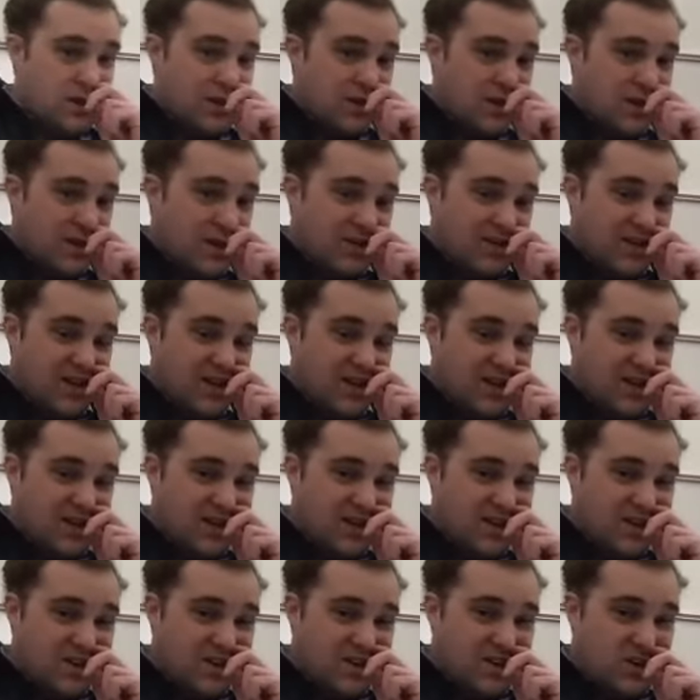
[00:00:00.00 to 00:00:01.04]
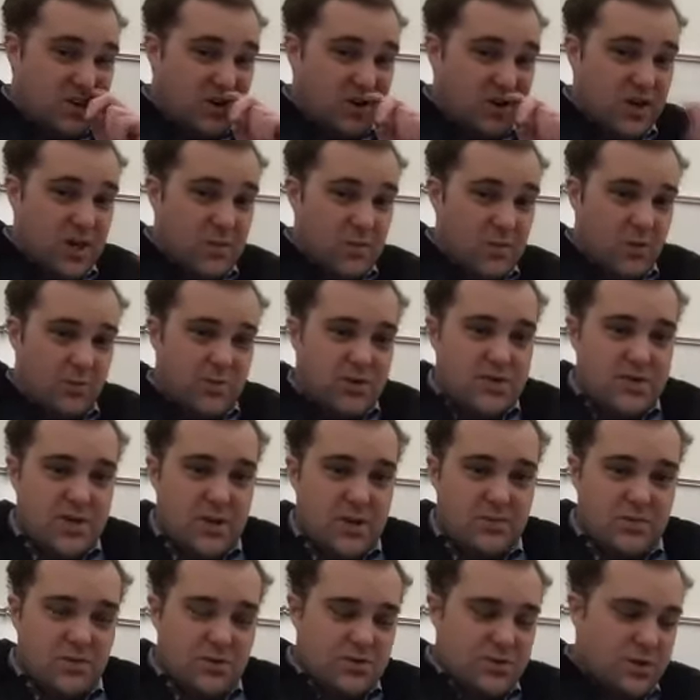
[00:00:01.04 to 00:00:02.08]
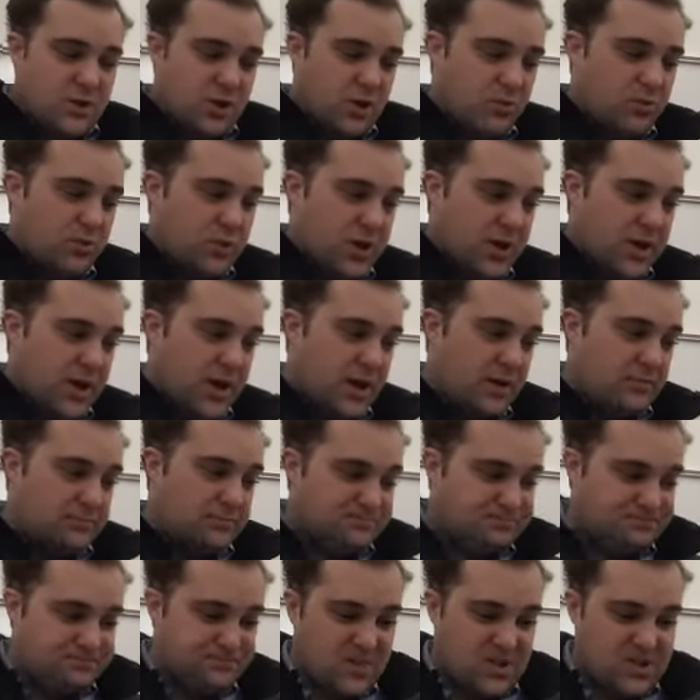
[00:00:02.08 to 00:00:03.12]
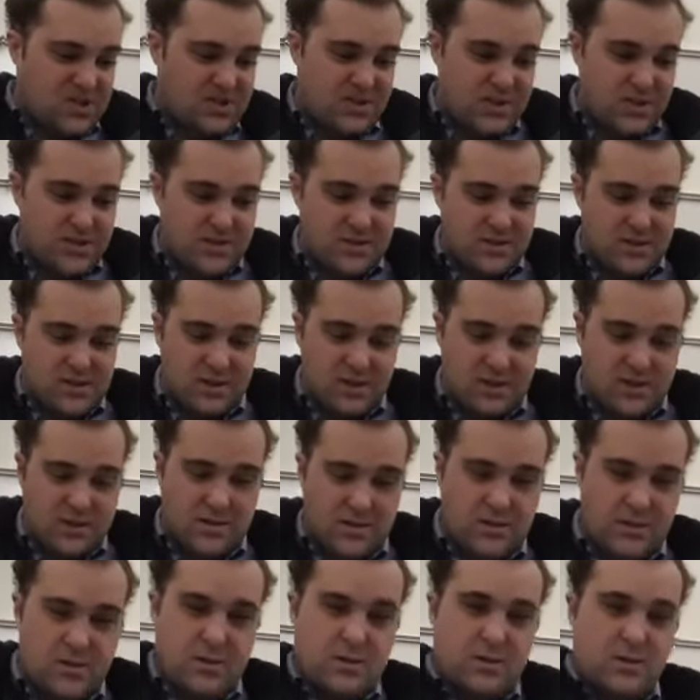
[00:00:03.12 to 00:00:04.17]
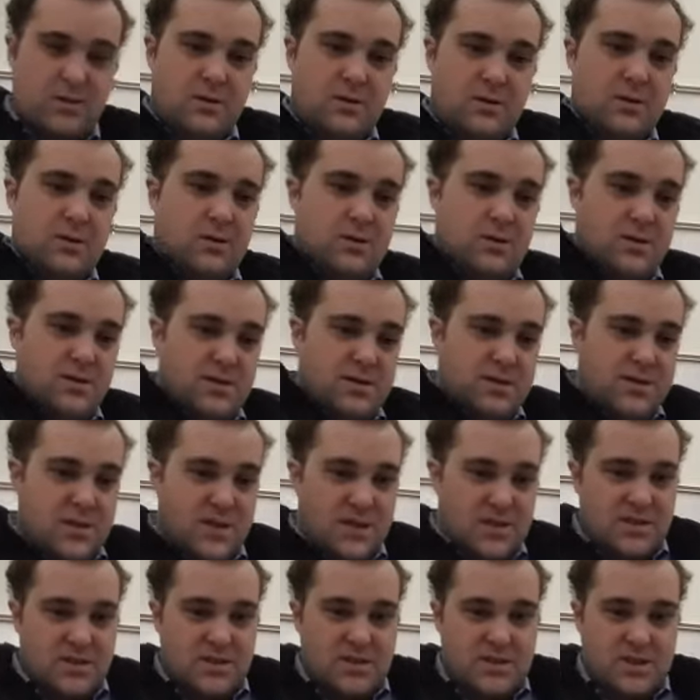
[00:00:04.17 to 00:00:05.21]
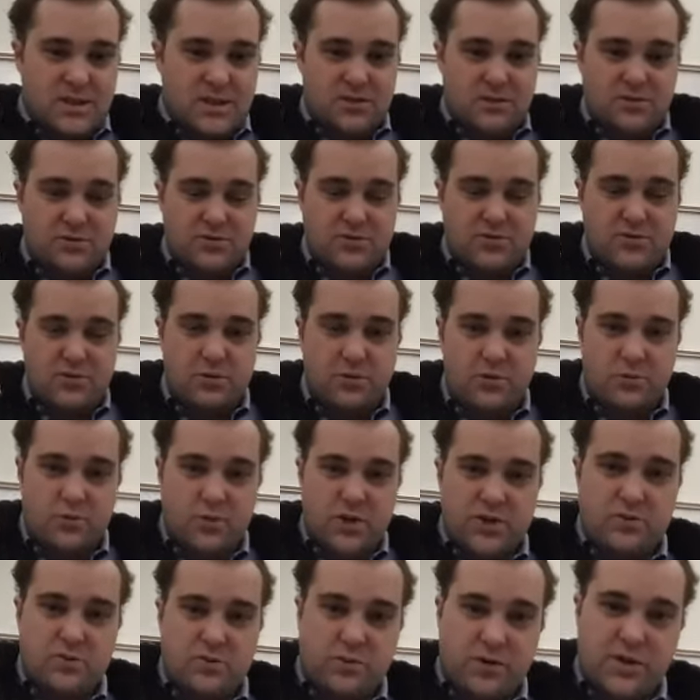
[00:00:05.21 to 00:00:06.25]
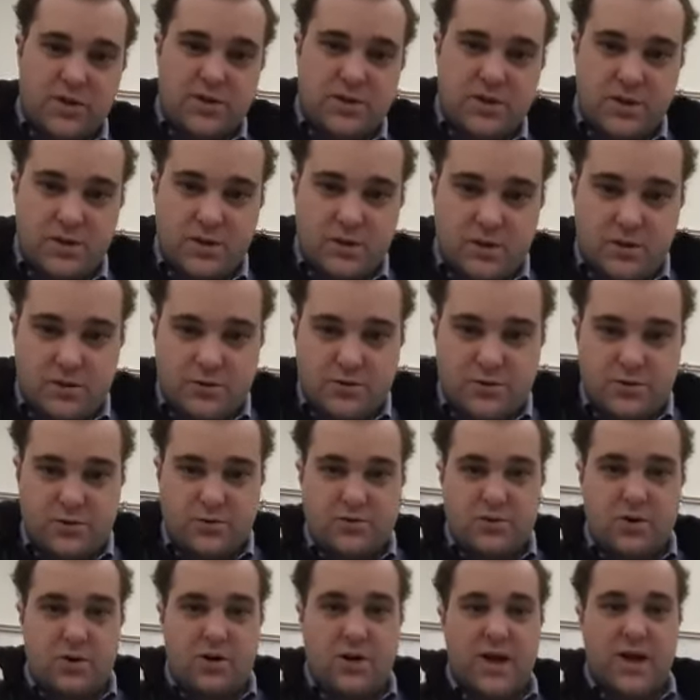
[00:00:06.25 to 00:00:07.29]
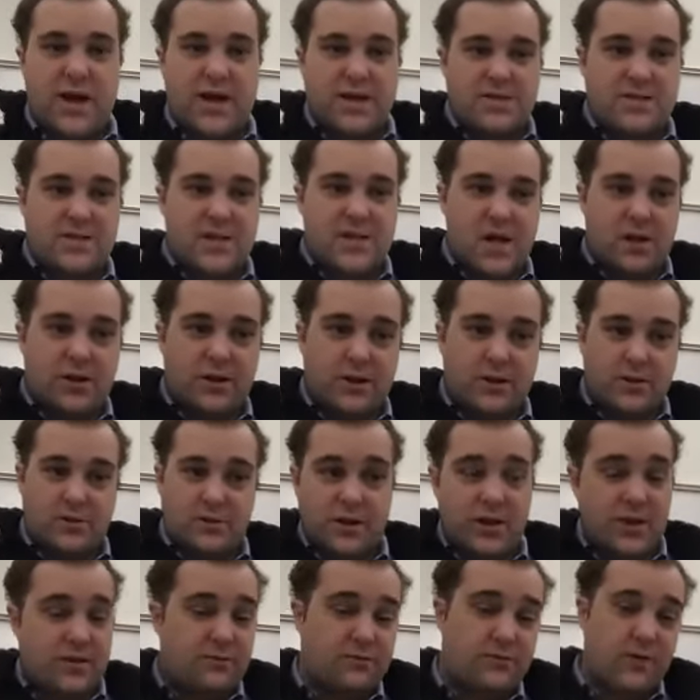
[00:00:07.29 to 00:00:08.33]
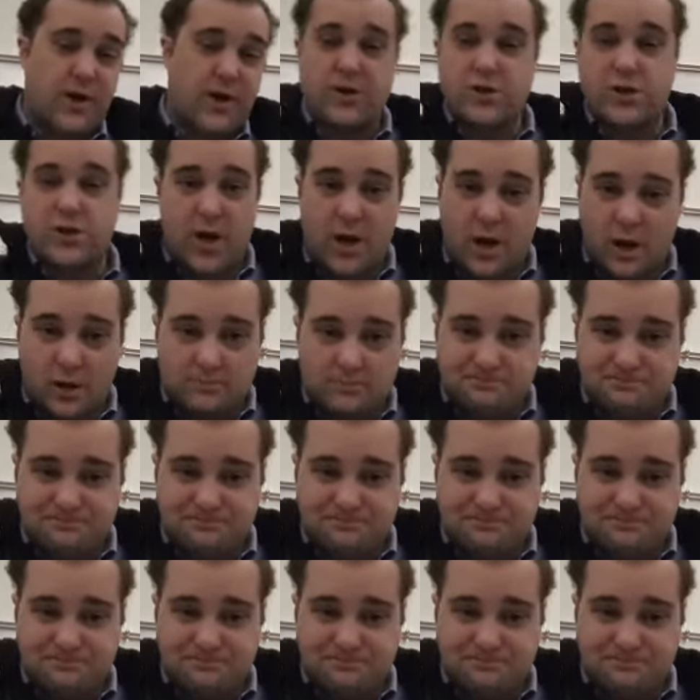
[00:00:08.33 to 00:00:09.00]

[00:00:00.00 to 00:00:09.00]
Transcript: And then our chemoreceptors in our brain sense this, sends signals to the respiratory center to start exhaling or get fresh air.